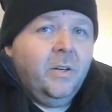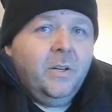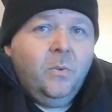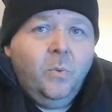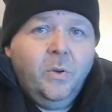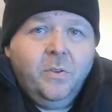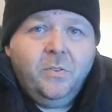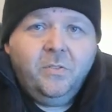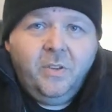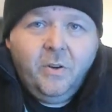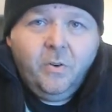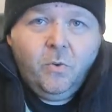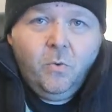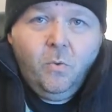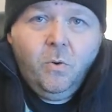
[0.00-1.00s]
with
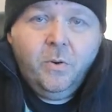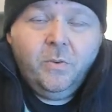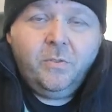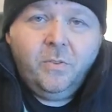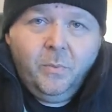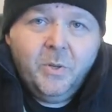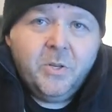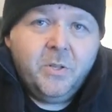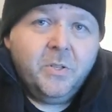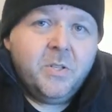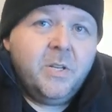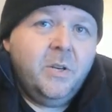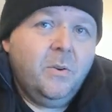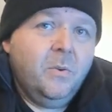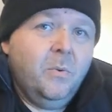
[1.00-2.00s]
Secret Wars, the original
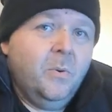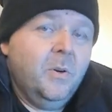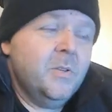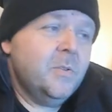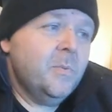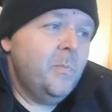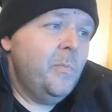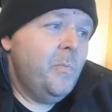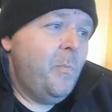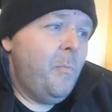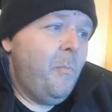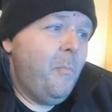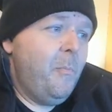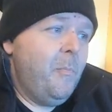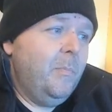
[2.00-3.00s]
Secret Wars.
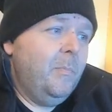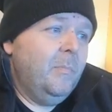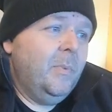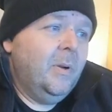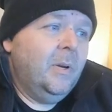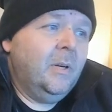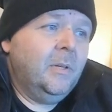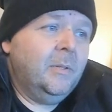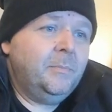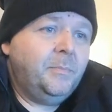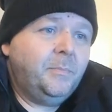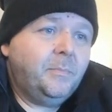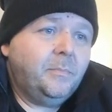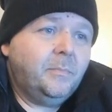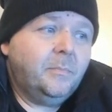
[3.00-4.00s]
Um,
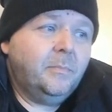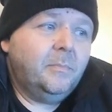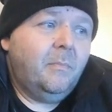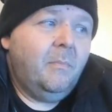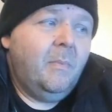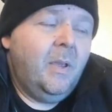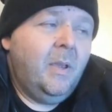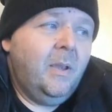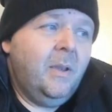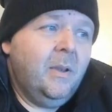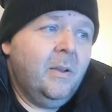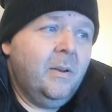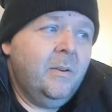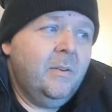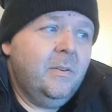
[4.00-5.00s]

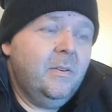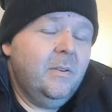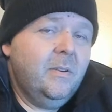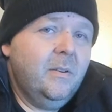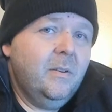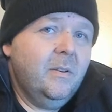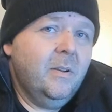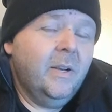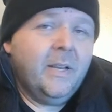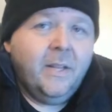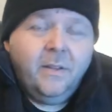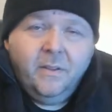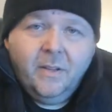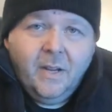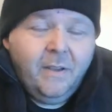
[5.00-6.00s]
and
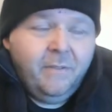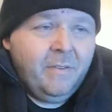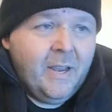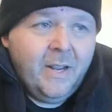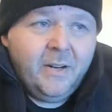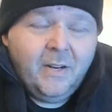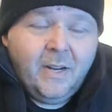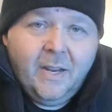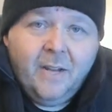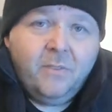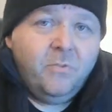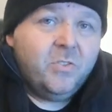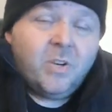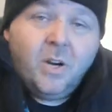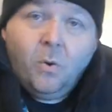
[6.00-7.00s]
again, I've had I had
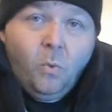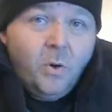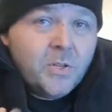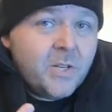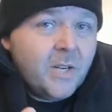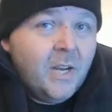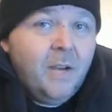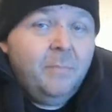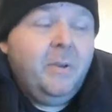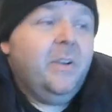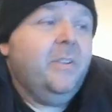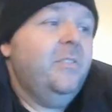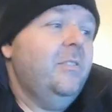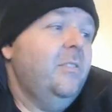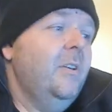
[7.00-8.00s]
Star Wars
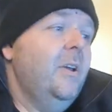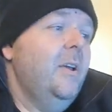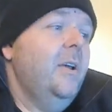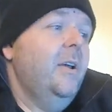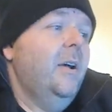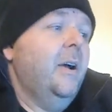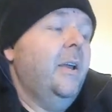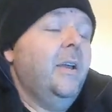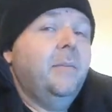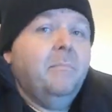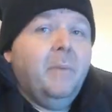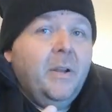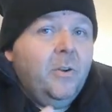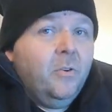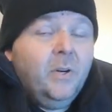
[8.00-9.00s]
comics, I had
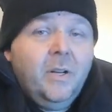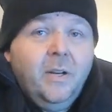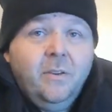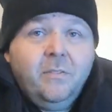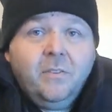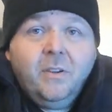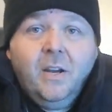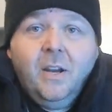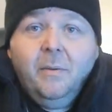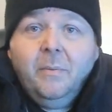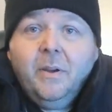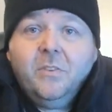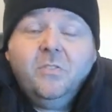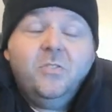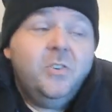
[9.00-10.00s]
Micronauts
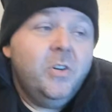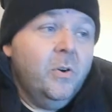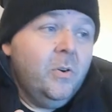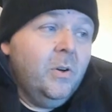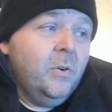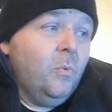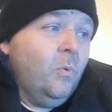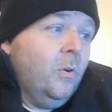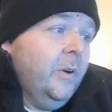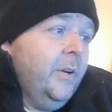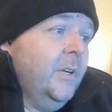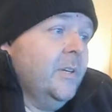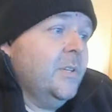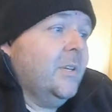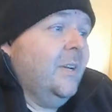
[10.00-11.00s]
comics, Shogun
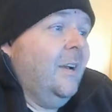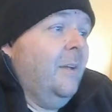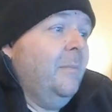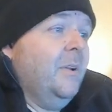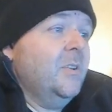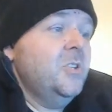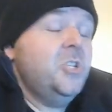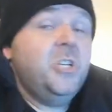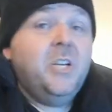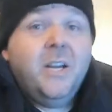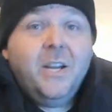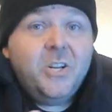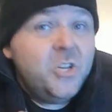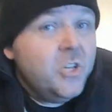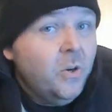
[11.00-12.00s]
Warriors comics,
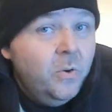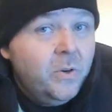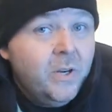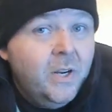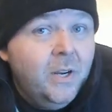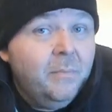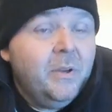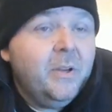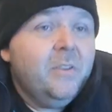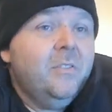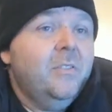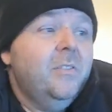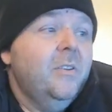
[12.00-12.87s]
GI Joe comics,